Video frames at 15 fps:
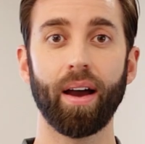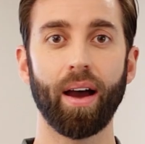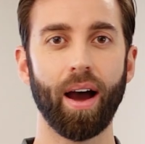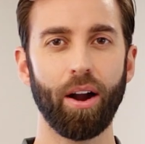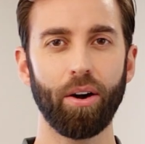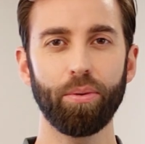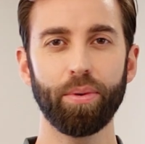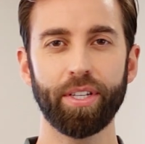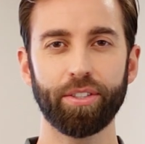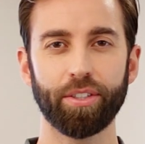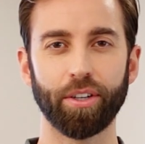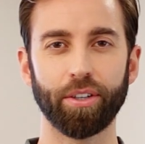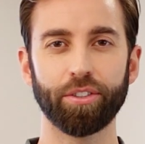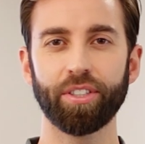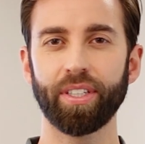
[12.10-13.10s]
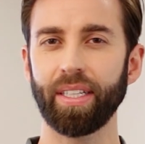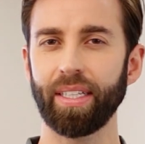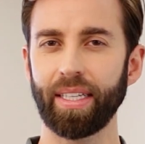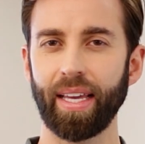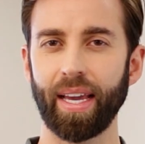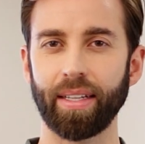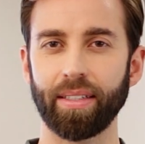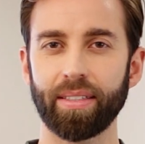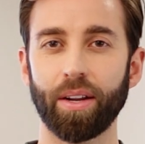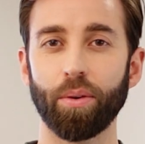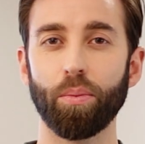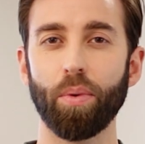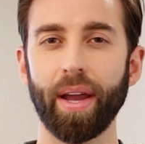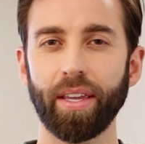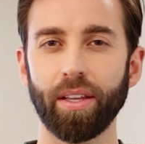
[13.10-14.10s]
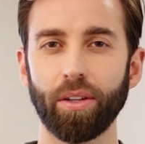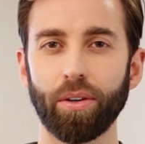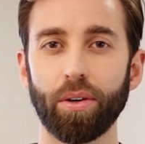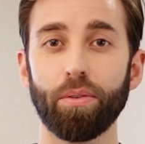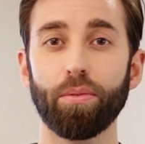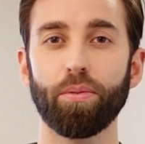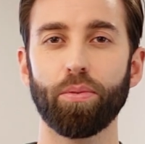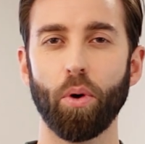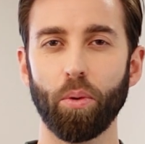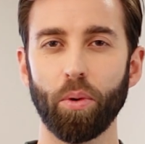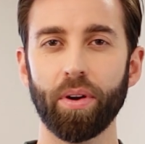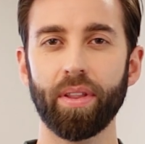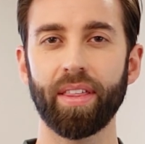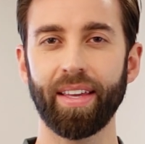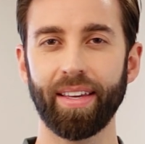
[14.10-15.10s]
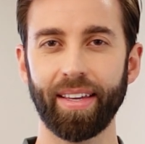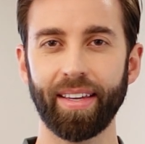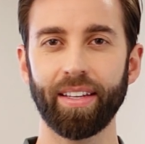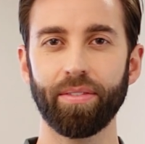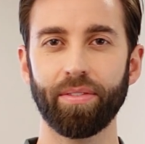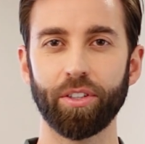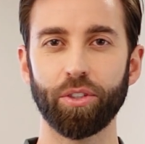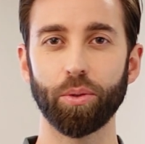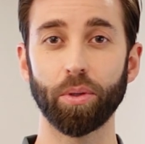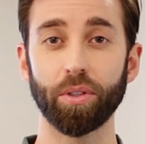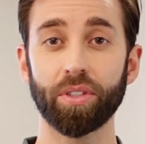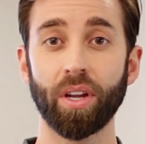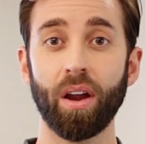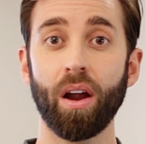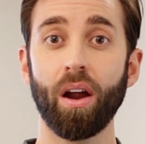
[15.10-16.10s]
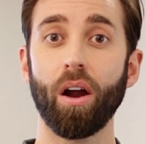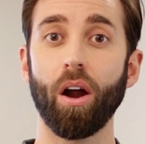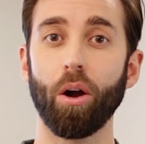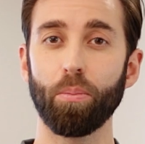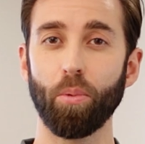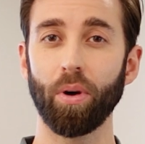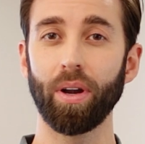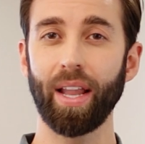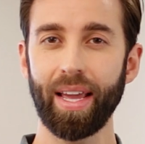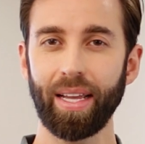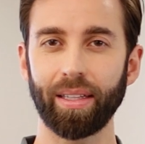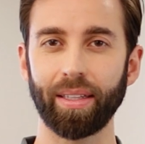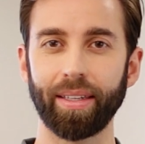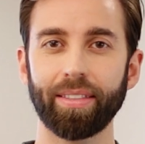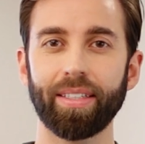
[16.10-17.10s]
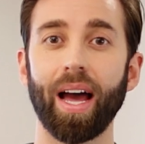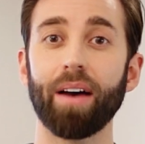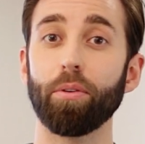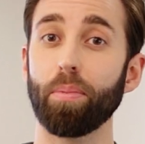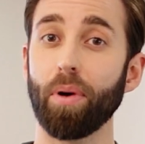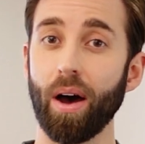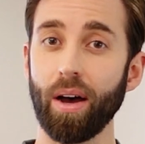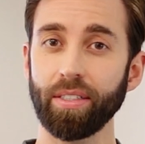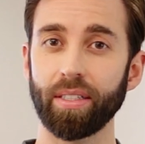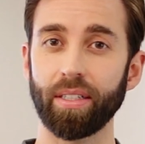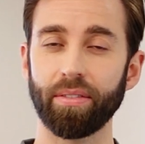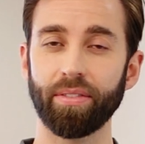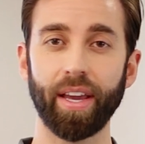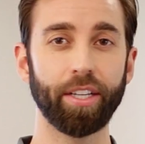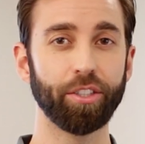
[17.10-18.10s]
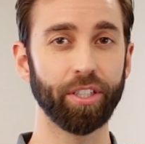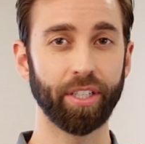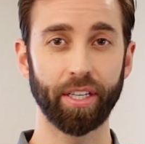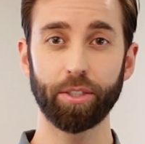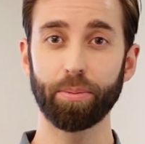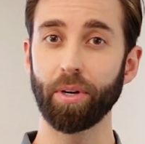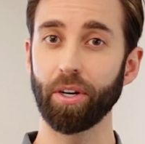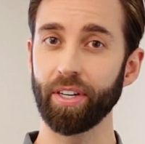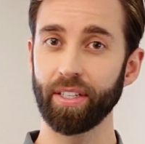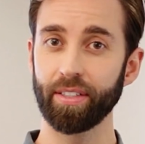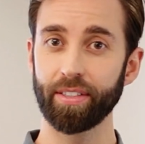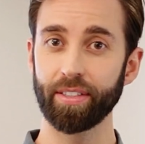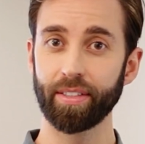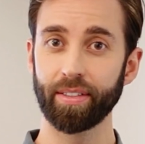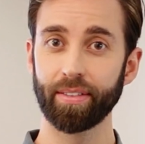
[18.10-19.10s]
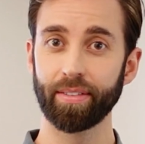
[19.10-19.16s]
Our research indicates that regular, forward-thinking individuals are more likely to have a positive aging experience.